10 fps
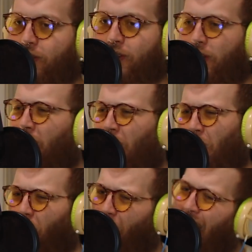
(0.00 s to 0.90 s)
or
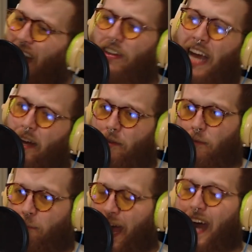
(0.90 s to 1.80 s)
or haven't
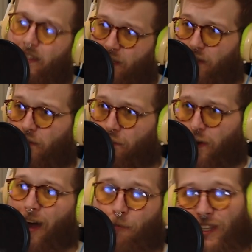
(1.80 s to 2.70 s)
had pasts
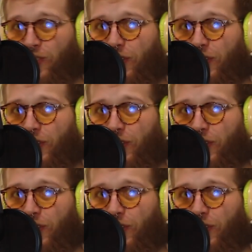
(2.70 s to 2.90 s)
fraught with